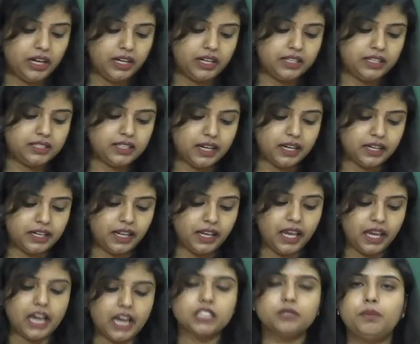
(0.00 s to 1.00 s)
It is
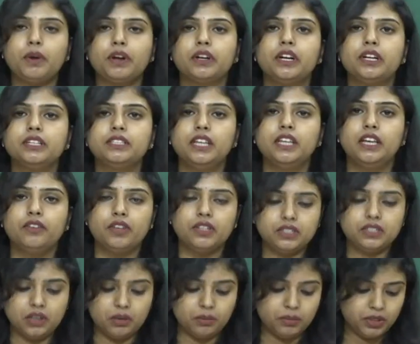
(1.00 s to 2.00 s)
setting expected
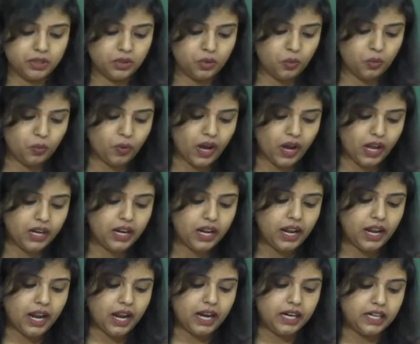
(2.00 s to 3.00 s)
sequence number to 1,
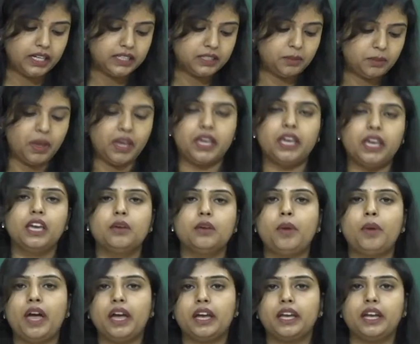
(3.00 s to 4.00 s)
and it is making
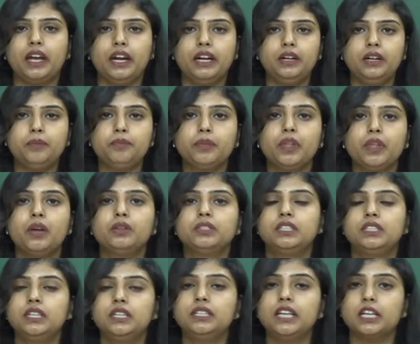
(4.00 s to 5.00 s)
a packet.
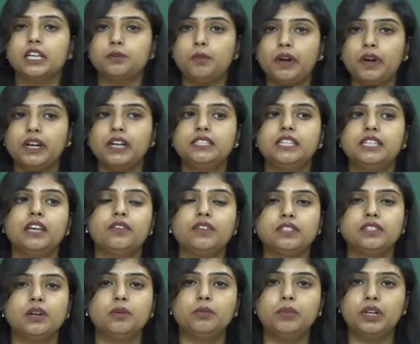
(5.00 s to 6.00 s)
Since expected
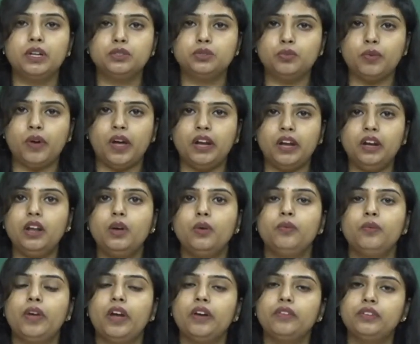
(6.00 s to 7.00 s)
sequence number is 1,
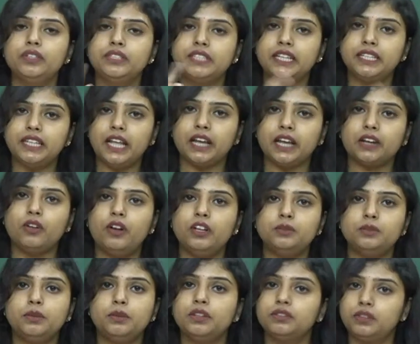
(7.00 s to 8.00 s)
we have to send the
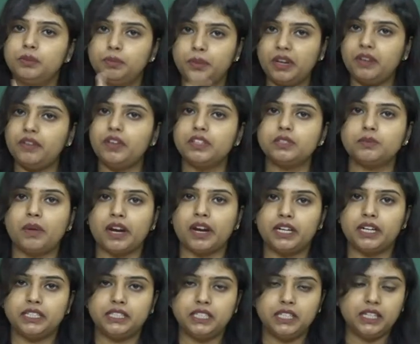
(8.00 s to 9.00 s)
acknowledgement of the previous
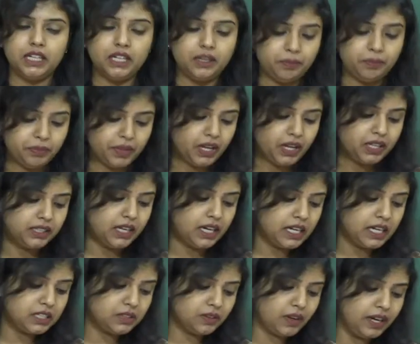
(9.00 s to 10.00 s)
packet, isn't it?
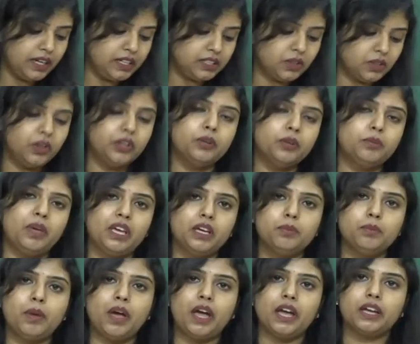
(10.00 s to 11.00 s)
That is why it is going to
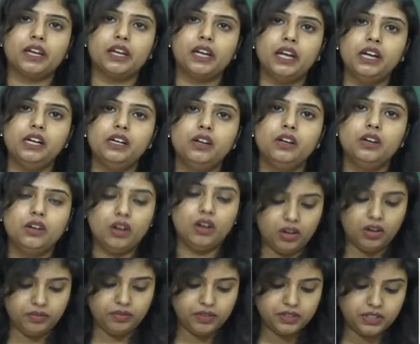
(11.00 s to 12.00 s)
make a packet
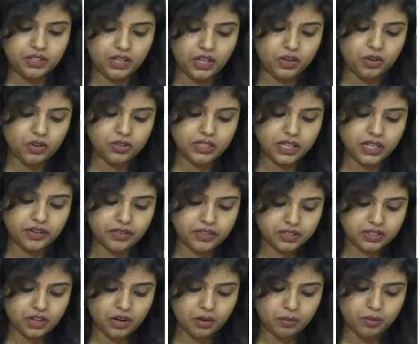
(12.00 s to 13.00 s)
of a 0
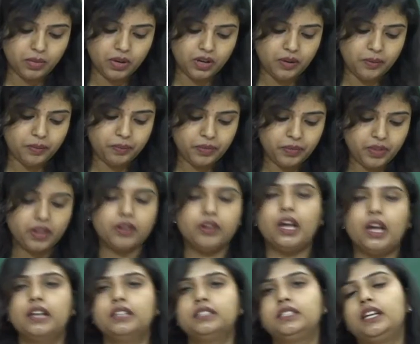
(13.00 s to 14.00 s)
sequence number
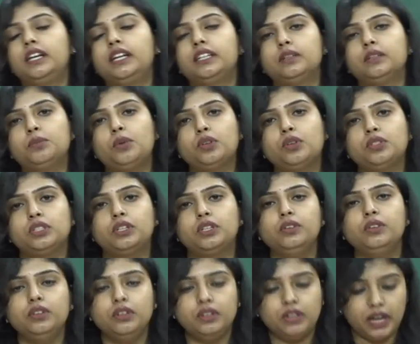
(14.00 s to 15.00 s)
and sending the
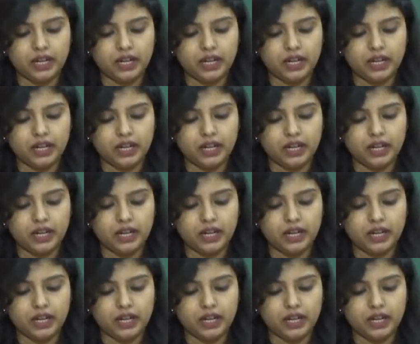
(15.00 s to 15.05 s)
positive